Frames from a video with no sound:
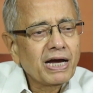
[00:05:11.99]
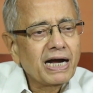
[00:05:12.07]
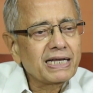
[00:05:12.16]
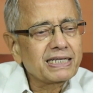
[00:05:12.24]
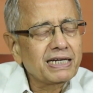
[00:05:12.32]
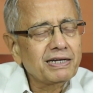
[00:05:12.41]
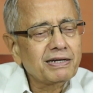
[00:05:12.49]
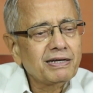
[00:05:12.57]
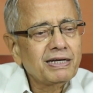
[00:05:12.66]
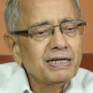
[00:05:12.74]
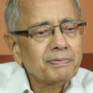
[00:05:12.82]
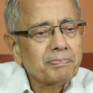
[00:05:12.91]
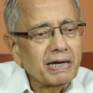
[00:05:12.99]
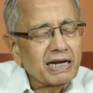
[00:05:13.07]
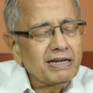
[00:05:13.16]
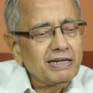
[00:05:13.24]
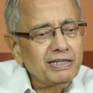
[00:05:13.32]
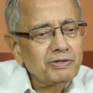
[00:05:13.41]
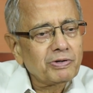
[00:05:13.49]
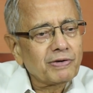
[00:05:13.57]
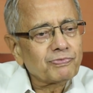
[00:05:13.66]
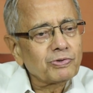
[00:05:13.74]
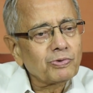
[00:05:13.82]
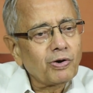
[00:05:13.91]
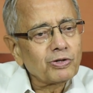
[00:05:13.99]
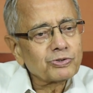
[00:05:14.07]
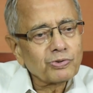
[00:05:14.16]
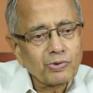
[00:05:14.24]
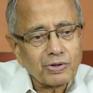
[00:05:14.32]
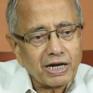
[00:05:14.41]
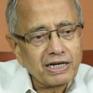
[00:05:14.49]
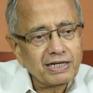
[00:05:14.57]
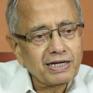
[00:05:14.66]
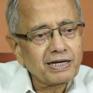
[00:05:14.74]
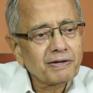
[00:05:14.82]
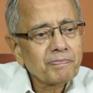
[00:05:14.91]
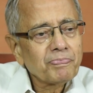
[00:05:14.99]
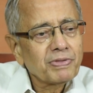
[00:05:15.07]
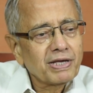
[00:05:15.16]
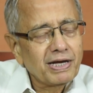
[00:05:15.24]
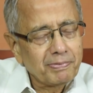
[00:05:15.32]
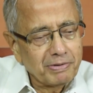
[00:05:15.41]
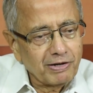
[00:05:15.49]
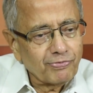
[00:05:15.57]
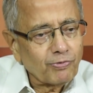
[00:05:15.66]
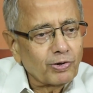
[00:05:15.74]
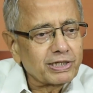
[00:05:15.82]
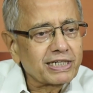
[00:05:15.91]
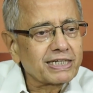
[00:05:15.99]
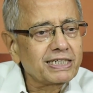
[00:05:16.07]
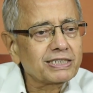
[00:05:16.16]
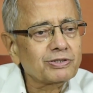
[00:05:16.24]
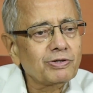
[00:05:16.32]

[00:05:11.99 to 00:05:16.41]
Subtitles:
and then parallelly you have to also run a bill of quantities,